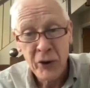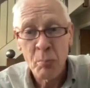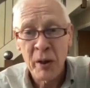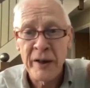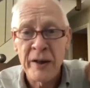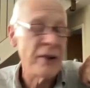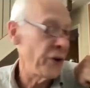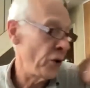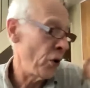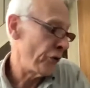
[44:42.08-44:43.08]
complete and
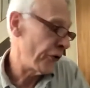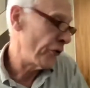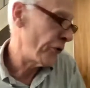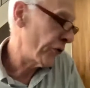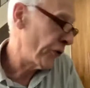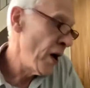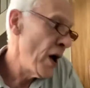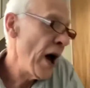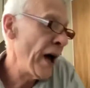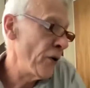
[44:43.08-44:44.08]
utter nonsense,
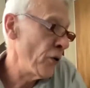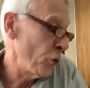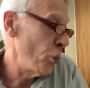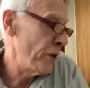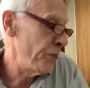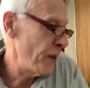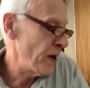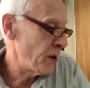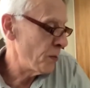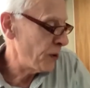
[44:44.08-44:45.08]
and has always
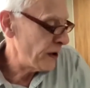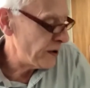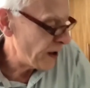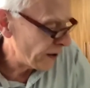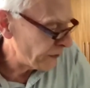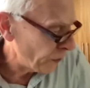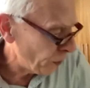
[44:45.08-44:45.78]
been complete and utter